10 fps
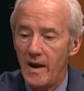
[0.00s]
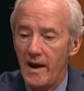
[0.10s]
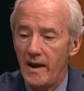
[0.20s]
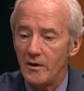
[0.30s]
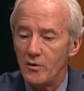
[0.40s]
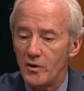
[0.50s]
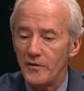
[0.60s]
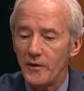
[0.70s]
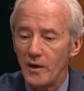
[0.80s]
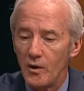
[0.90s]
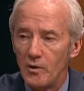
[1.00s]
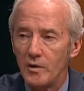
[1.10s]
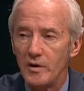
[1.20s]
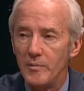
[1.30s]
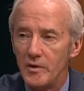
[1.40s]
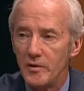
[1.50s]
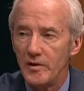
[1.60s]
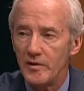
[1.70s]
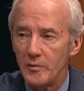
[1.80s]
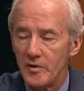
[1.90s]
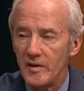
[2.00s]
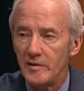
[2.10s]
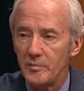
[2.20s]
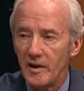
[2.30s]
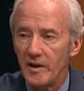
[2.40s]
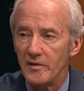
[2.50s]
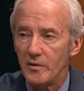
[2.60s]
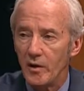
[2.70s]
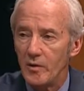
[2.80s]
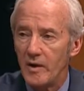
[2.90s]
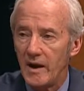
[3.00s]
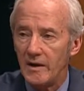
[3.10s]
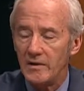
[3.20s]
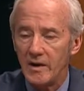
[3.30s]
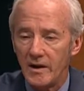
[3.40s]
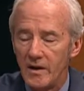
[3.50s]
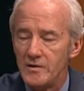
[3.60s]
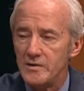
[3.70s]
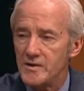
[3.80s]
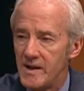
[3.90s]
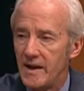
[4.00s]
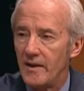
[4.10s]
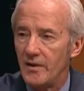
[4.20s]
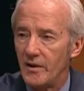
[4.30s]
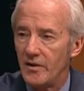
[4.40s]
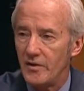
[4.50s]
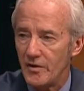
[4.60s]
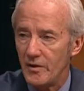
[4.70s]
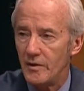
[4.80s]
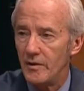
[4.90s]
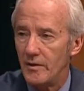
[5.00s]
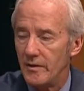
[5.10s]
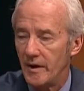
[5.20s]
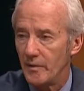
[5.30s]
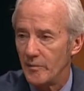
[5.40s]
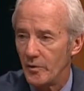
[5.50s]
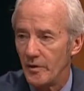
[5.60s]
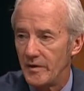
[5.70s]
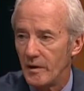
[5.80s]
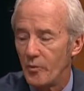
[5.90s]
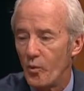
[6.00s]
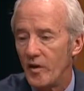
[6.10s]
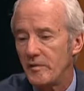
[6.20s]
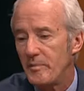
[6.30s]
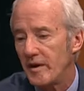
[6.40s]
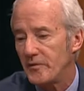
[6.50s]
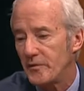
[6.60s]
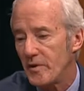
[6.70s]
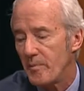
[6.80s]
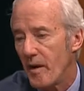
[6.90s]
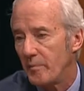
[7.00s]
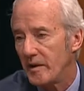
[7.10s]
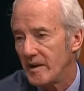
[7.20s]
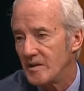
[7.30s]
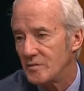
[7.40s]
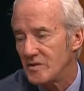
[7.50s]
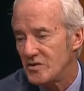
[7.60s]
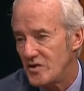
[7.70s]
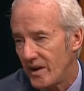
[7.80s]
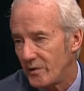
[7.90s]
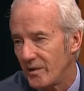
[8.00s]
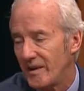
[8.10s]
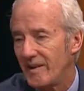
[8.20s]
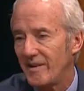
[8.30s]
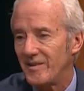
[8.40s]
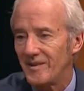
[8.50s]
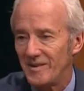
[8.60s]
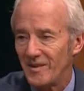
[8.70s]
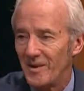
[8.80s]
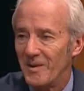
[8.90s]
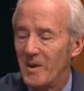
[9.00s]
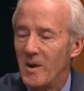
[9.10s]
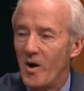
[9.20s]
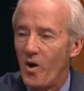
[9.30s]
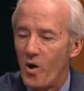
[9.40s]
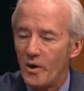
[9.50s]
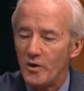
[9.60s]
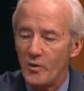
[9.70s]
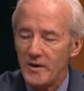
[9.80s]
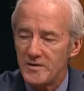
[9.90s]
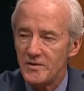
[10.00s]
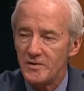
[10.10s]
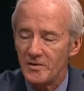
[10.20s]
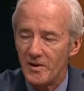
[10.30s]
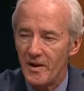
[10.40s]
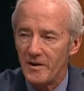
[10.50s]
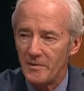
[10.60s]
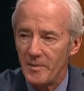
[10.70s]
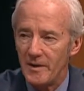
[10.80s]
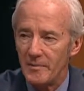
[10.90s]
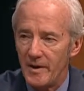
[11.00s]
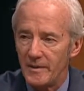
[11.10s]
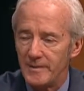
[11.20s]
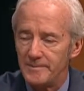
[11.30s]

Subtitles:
And of course, for the local communities where these plants are located, you can understand the concern that comes on there. But what's best for the public interest generally, it's a hard question. There's a lot of debate about it.